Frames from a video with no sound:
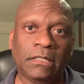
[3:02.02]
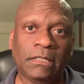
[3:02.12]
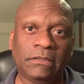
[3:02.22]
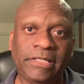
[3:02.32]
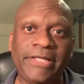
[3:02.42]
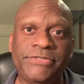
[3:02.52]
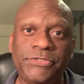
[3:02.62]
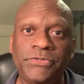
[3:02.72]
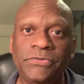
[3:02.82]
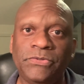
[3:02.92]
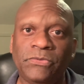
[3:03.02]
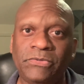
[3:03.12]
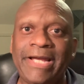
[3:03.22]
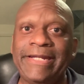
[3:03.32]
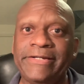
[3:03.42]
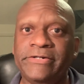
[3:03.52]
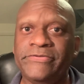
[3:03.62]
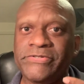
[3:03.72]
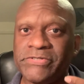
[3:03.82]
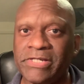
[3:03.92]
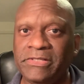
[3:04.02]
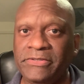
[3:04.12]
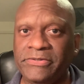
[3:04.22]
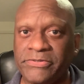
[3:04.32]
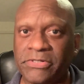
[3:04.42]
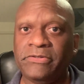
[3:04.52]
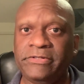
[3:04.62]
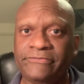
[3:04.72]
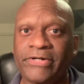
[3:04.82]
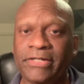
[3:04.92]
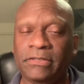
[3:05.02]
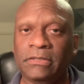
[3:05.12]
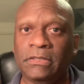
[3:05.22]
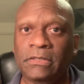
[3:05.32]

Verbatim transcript: led to the writing of the Southern Nevada